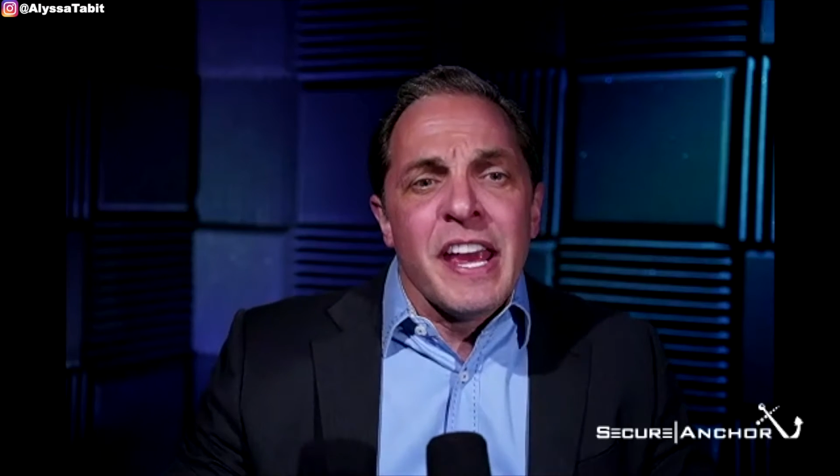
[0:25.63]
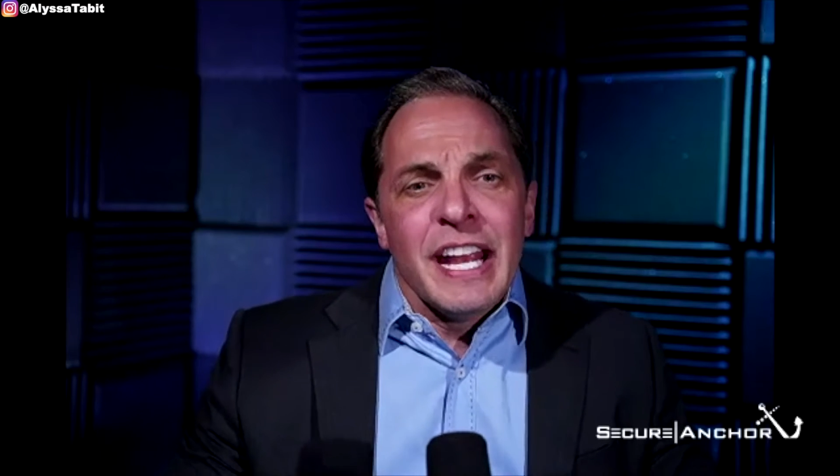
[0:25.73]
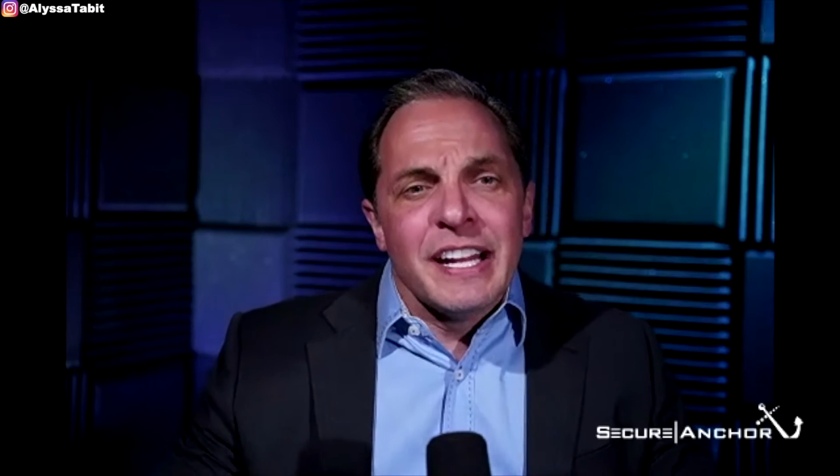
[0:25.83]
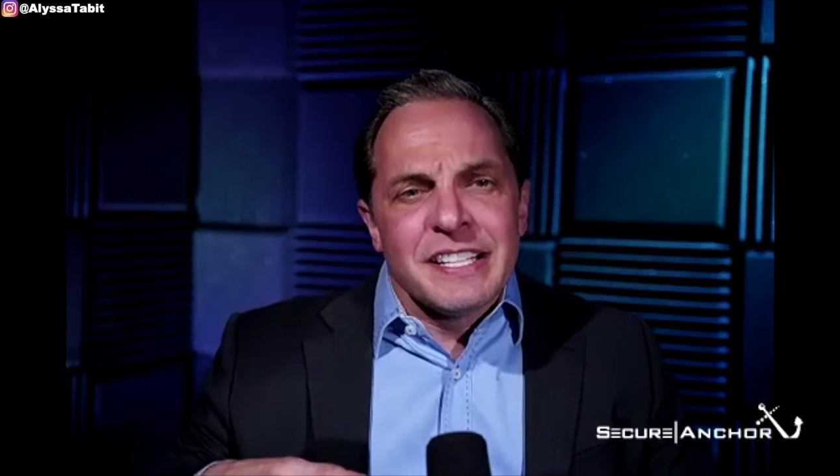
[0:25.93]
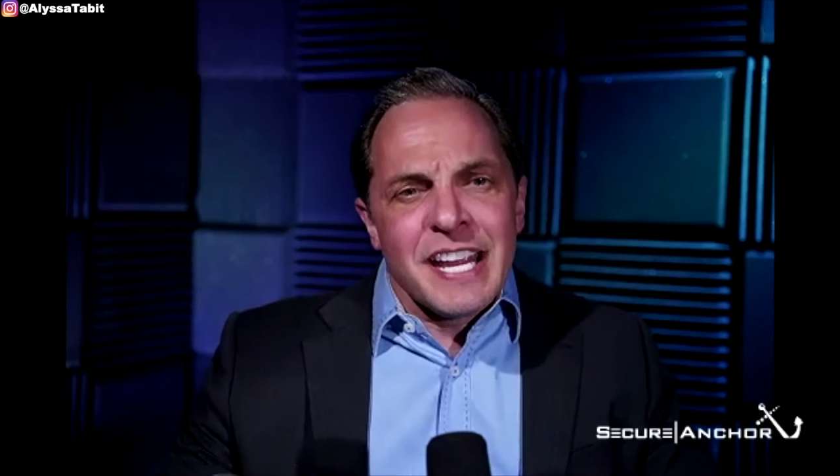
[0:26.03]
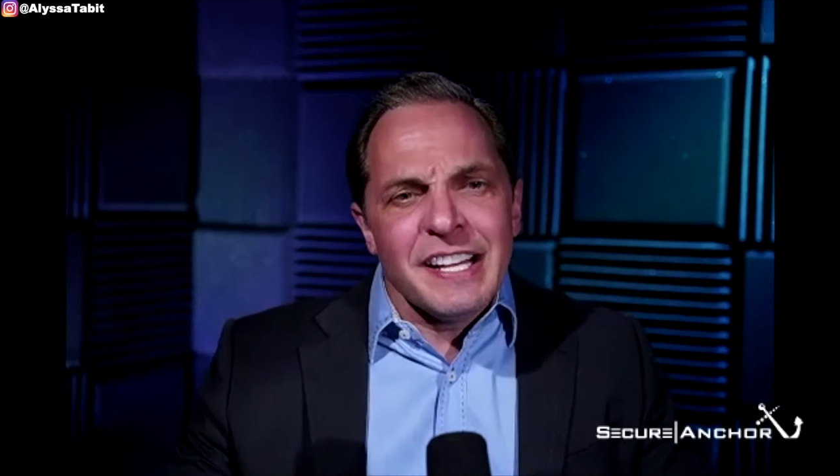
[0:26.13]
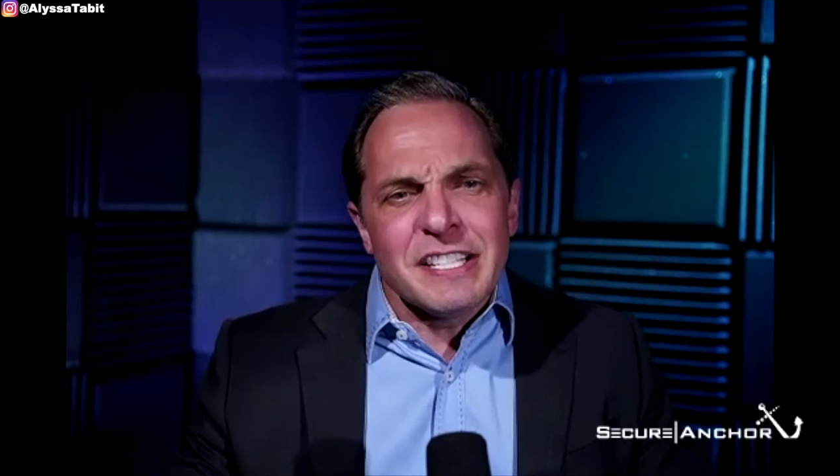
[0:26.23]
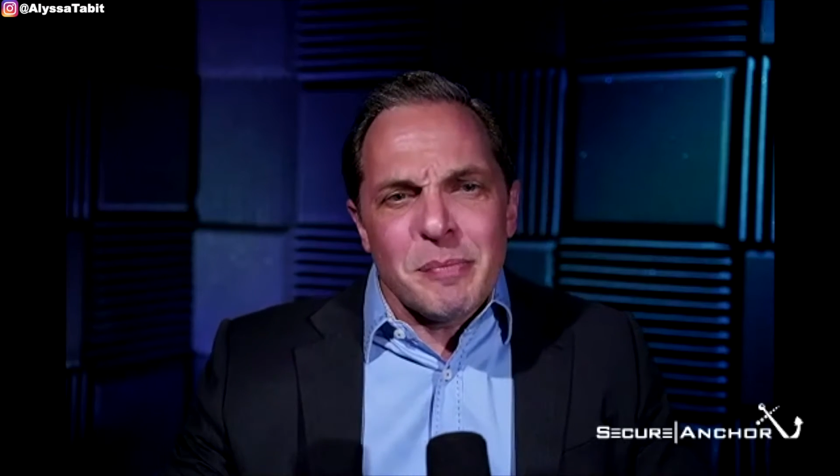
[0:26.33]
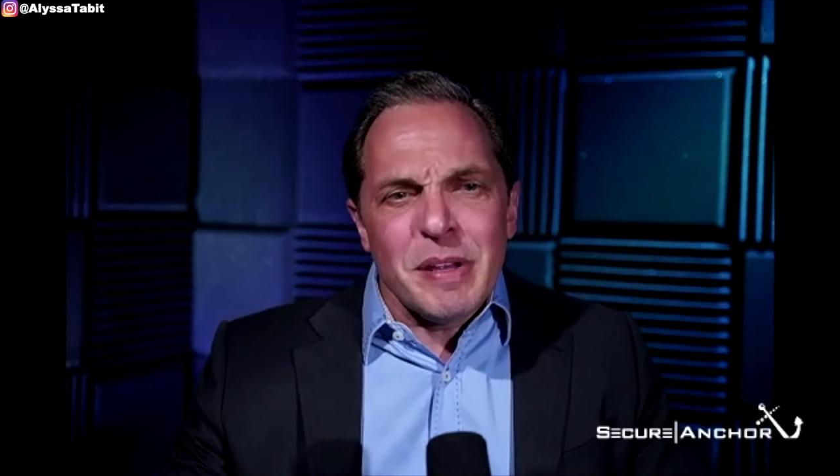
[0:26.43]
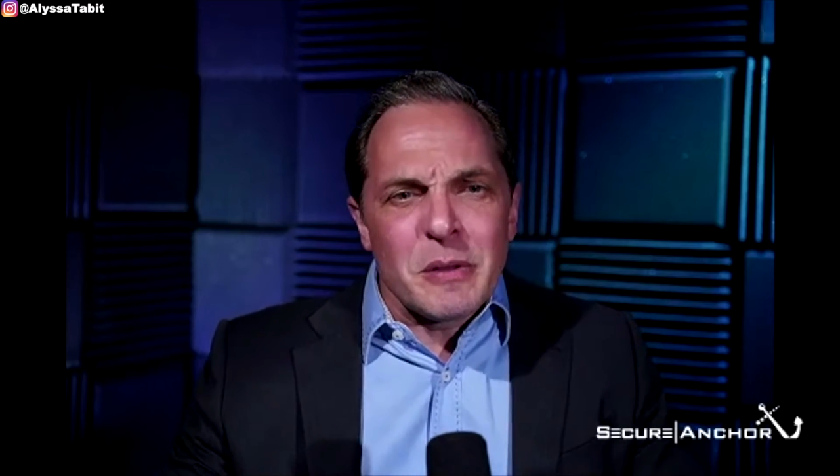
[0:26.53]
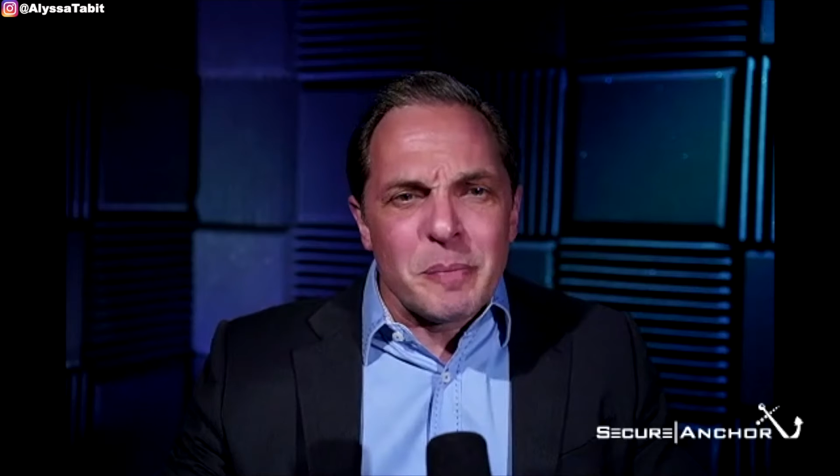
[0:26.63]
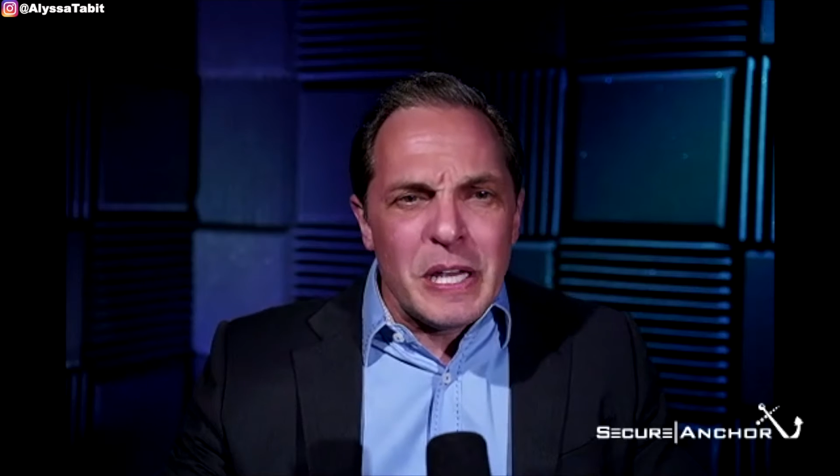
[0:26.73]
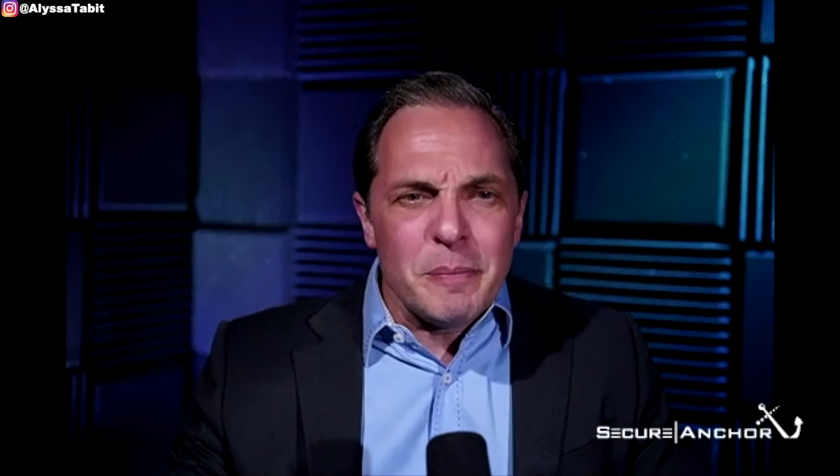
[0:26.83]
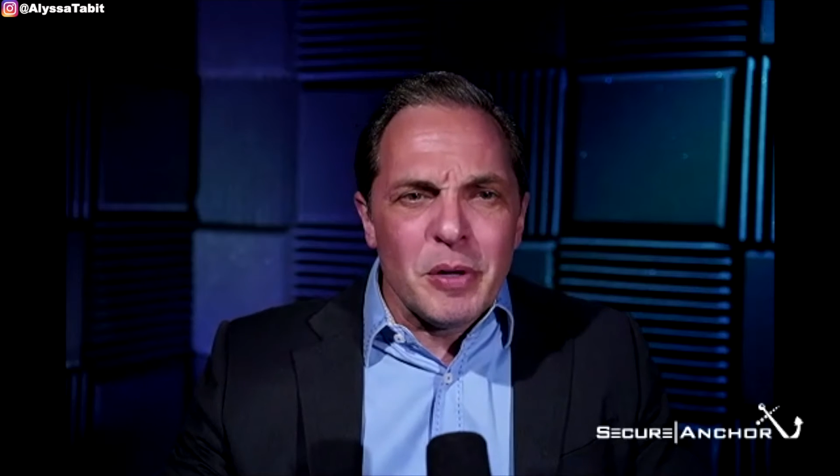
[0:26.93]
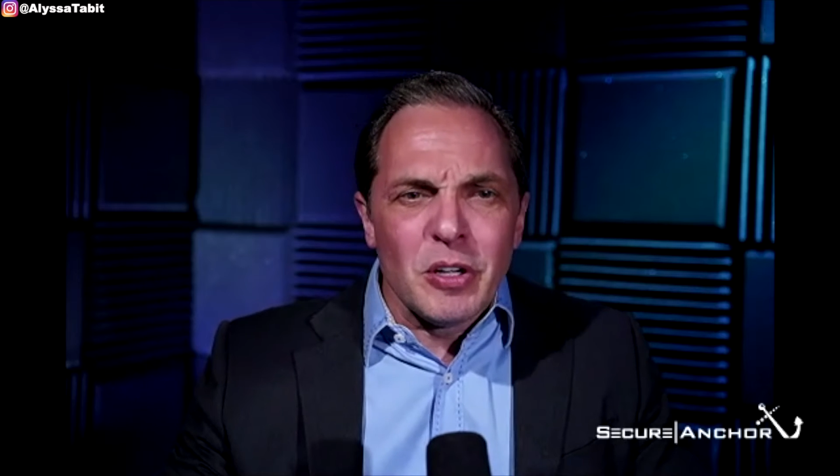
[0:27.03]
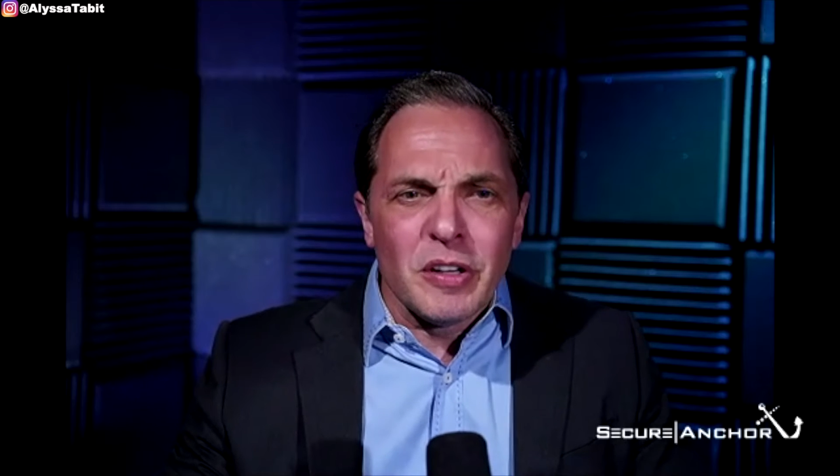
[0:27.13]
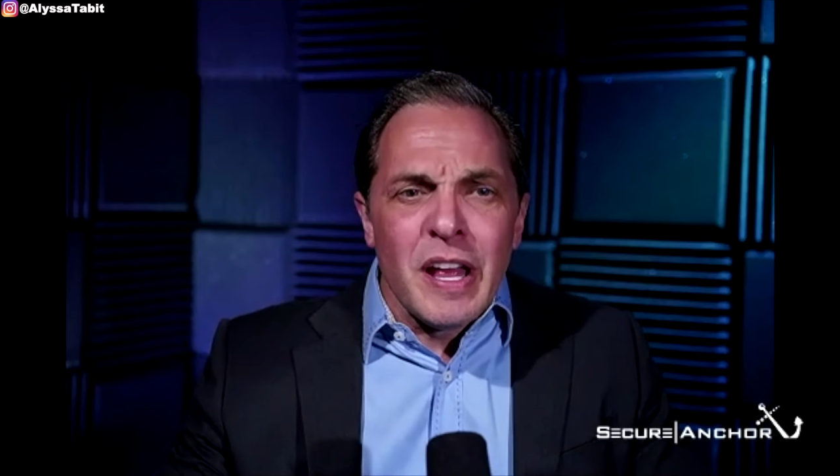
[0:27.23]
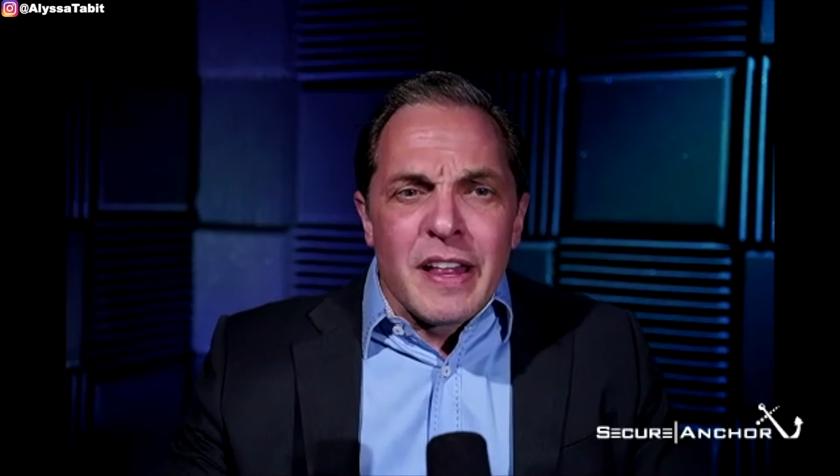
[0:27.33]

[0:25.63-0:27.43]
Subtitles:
it tends to be the people